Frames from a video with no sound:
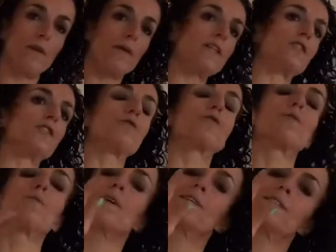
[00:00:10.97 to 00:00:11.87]
is do
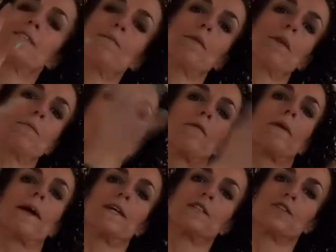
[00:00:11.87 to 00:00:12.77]
something similar but
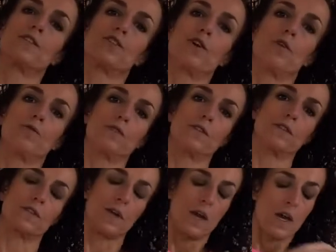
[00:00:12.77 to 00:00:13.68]
relating to the
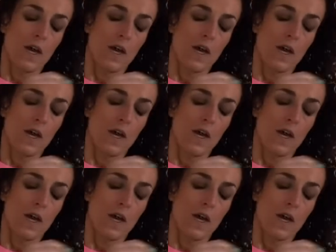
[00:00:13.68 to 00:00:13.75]
shoulders.